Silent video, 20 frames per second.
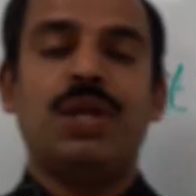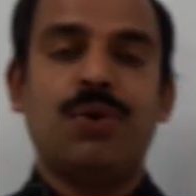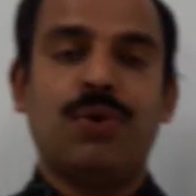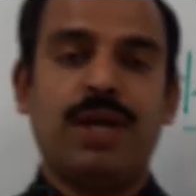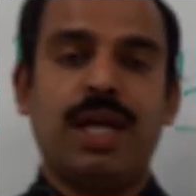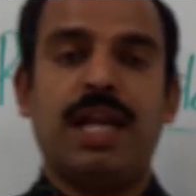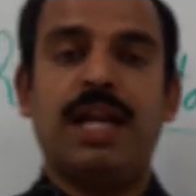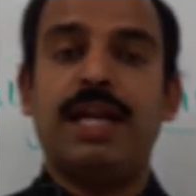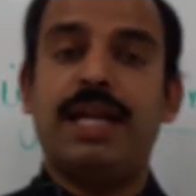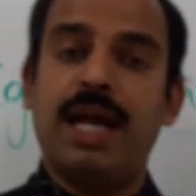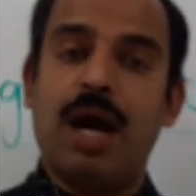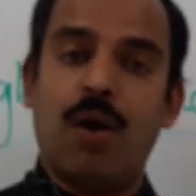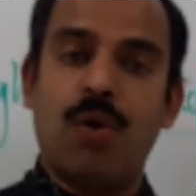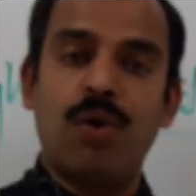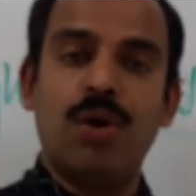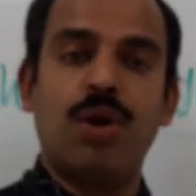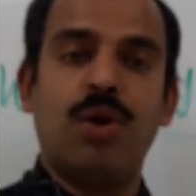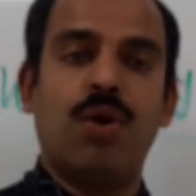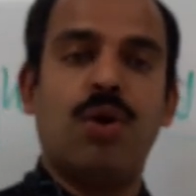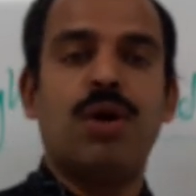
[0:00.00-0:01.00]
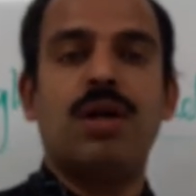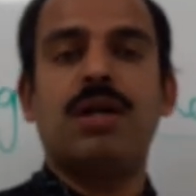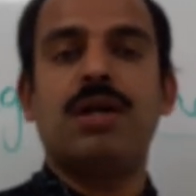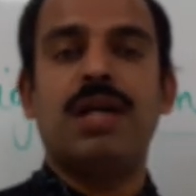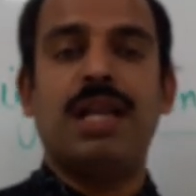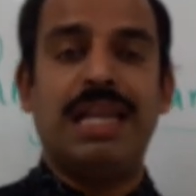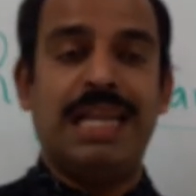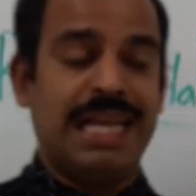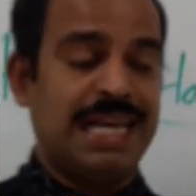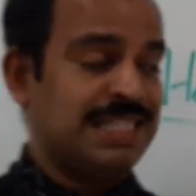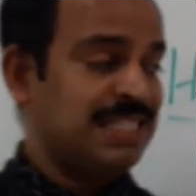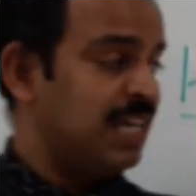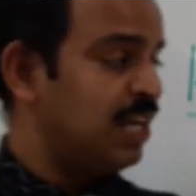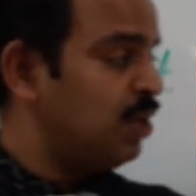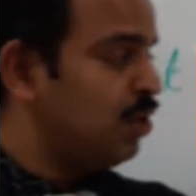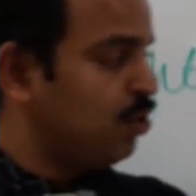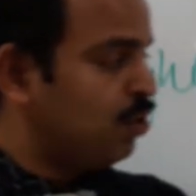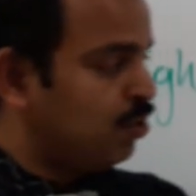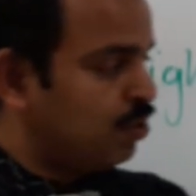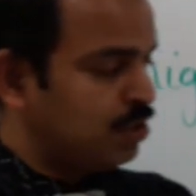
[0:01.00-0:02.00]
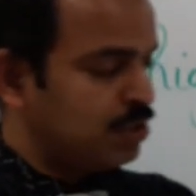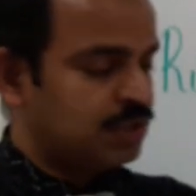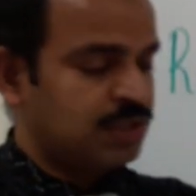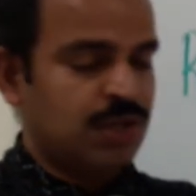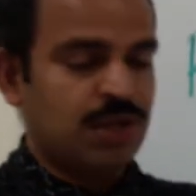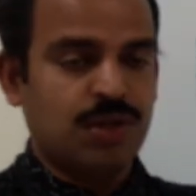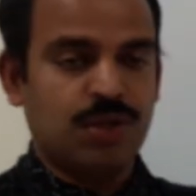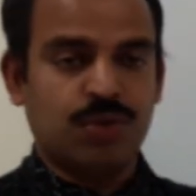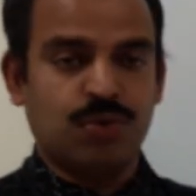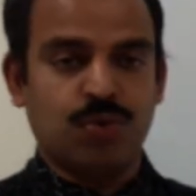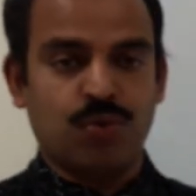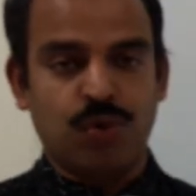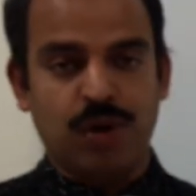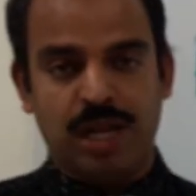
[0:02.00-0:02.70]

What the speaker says: You can download lesson notes through